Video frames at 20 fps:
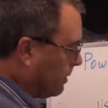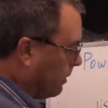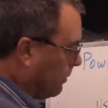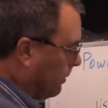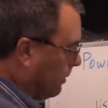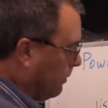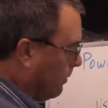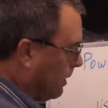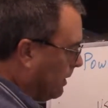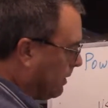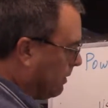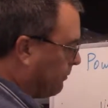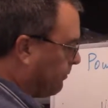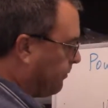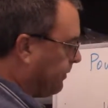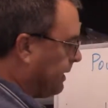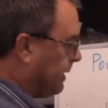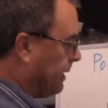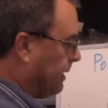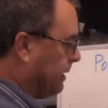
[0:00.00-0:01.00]
we want to
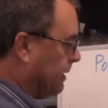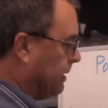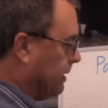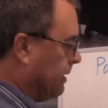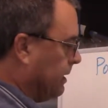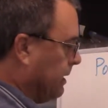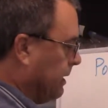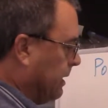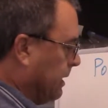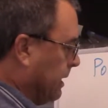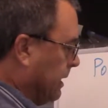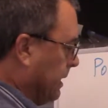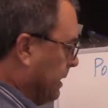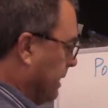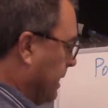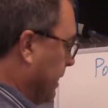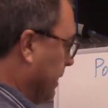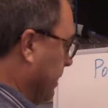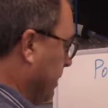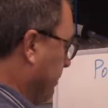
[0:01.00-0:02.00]
feed
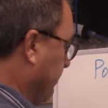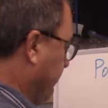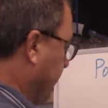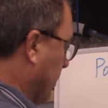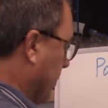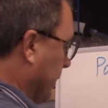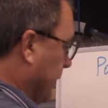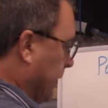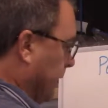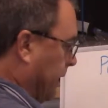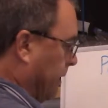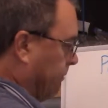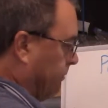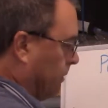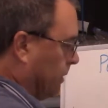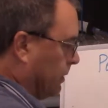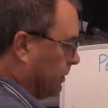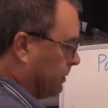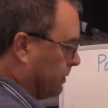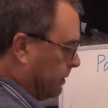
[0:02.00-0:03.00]
negative 48
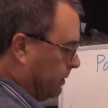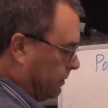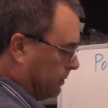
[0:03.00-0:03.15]
volts, and